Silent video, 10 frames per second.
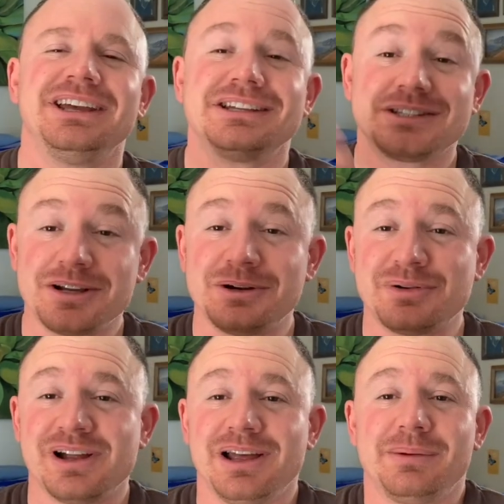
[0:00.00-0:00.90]
So
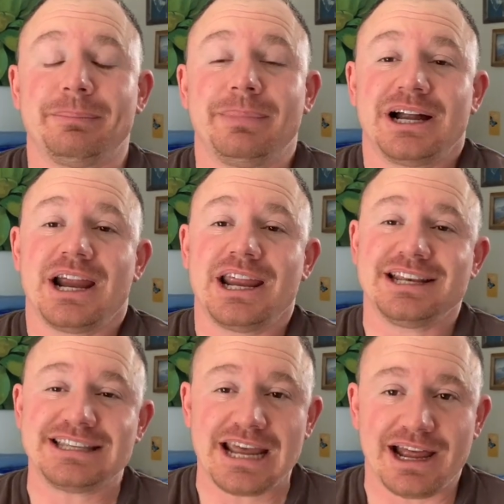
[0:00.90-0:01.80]
my
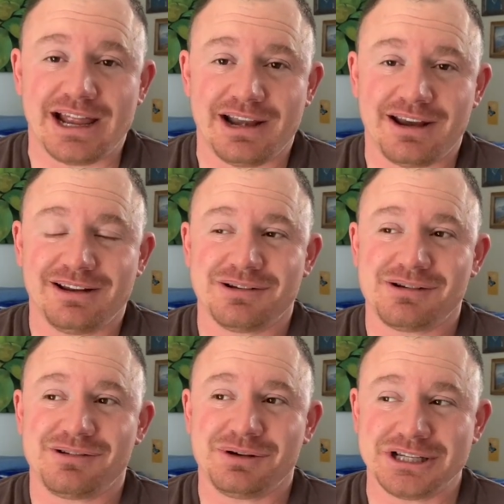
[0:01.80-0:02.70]
dad
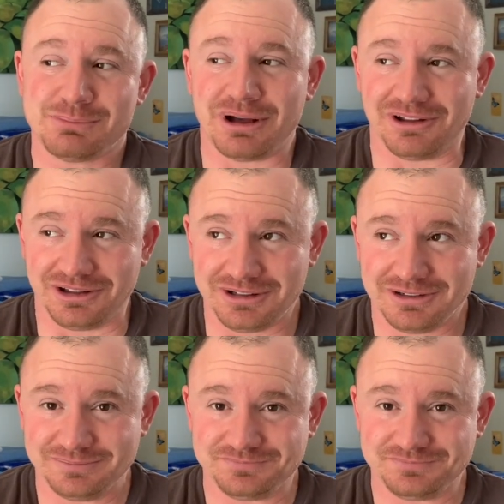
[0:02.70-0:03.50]
was bald,